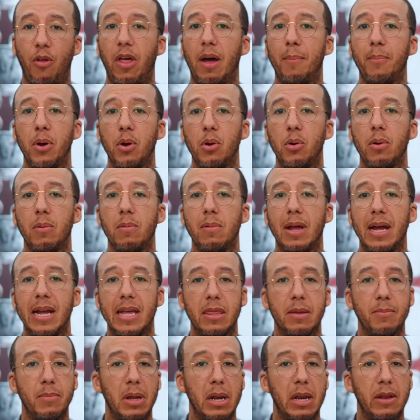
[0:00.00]
that boat, like in
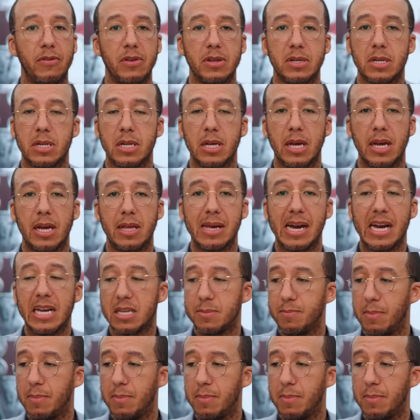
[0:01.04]
the middle of the sea. That is